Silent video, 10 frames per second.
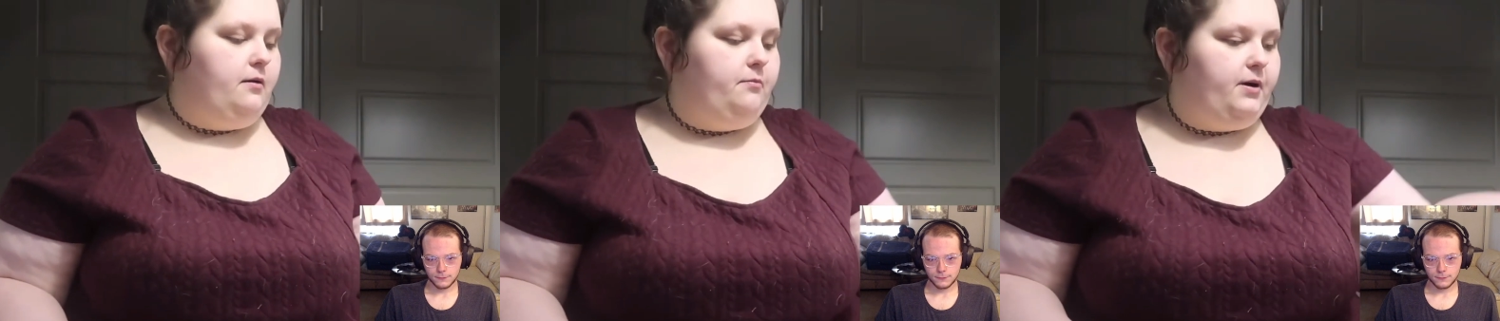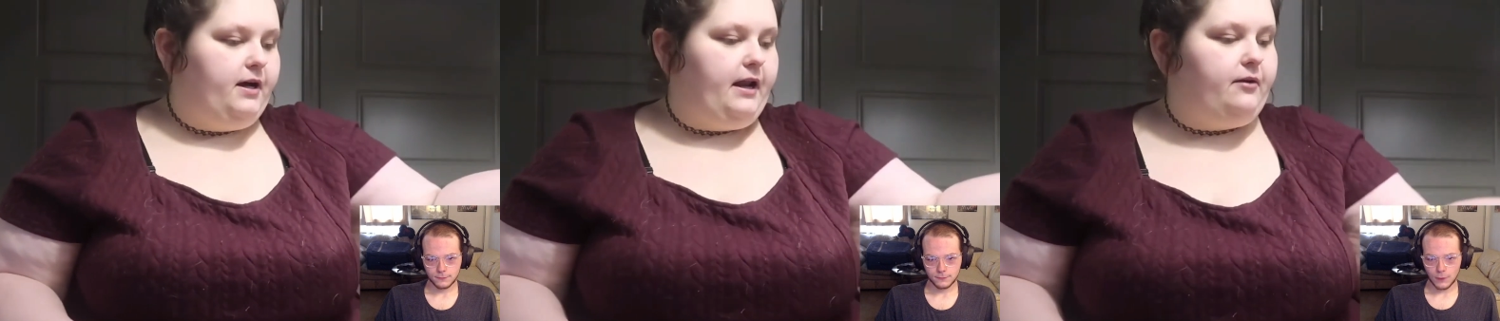
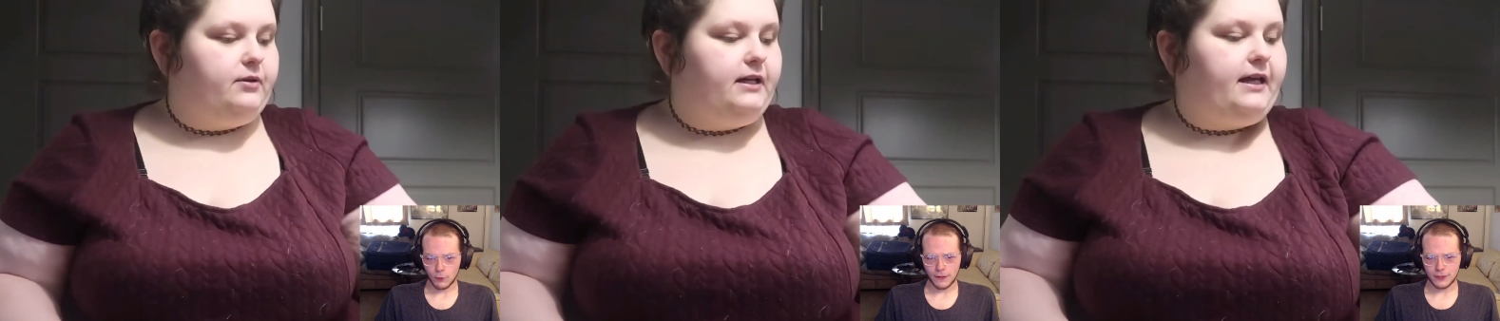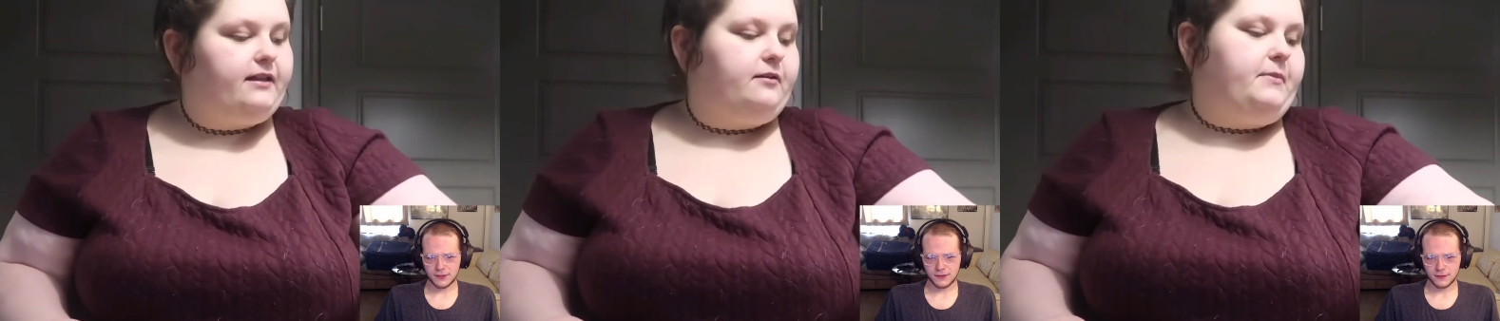Speaker 1: But no I really veggies?
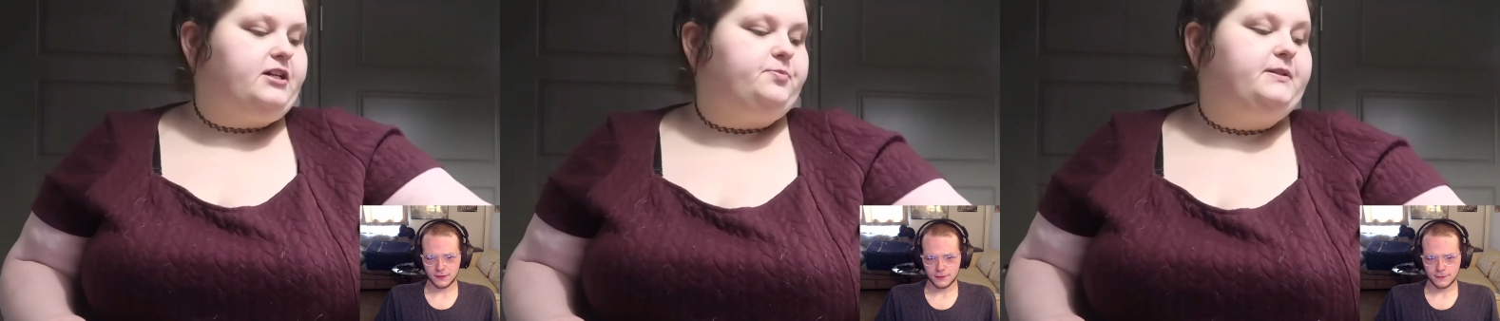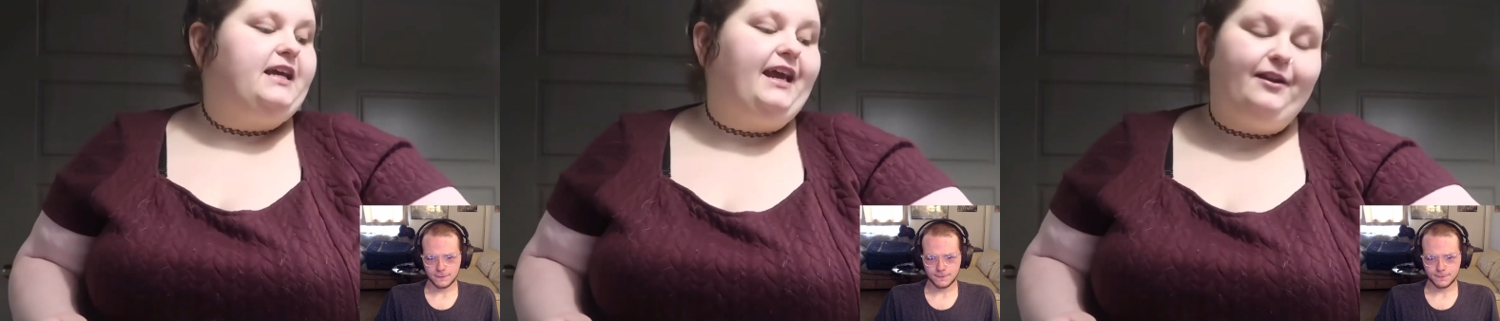Like their mashed
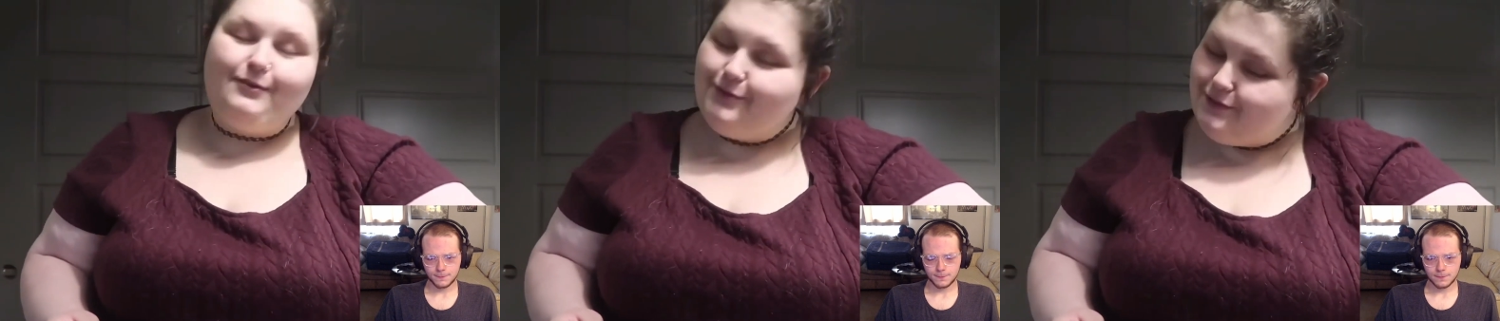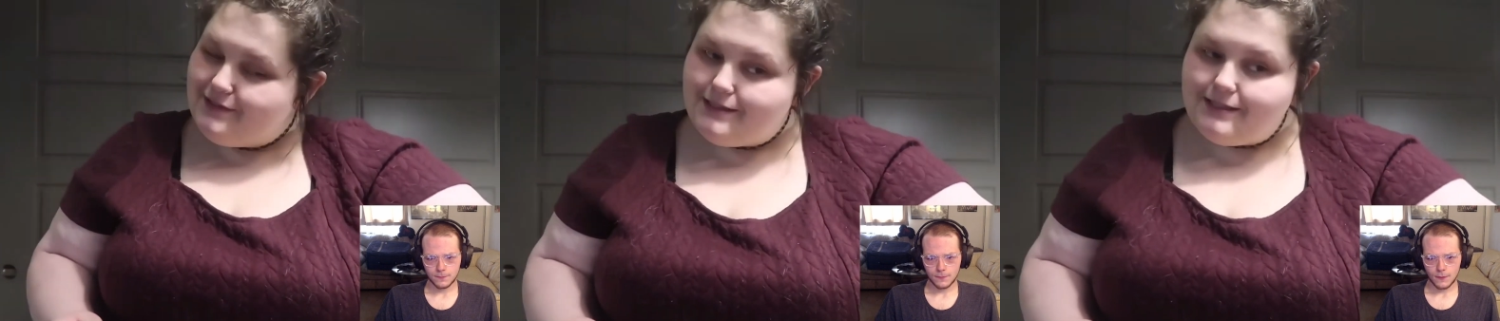potatoes.